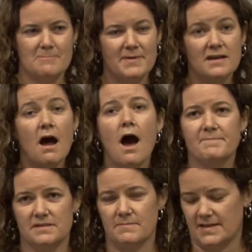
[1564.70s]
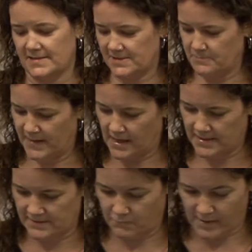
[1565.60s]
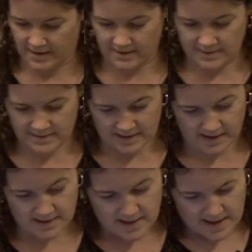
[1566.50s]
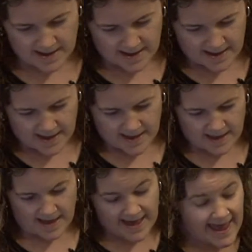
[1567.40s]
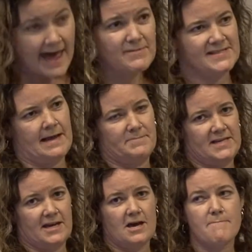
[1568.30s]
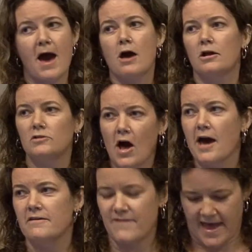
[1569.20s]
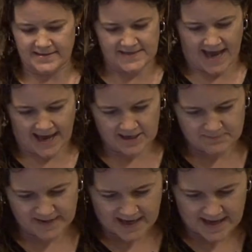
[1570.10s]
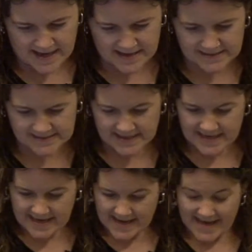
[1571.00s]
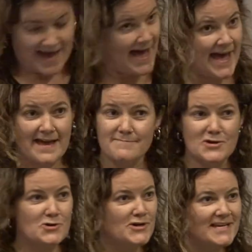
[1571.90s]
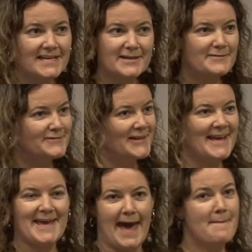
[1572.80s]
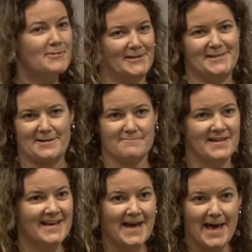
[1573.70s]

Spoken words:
but an optimist because of will. I am a skeptic about a lot of ed tech because I am a critic of late capitalism.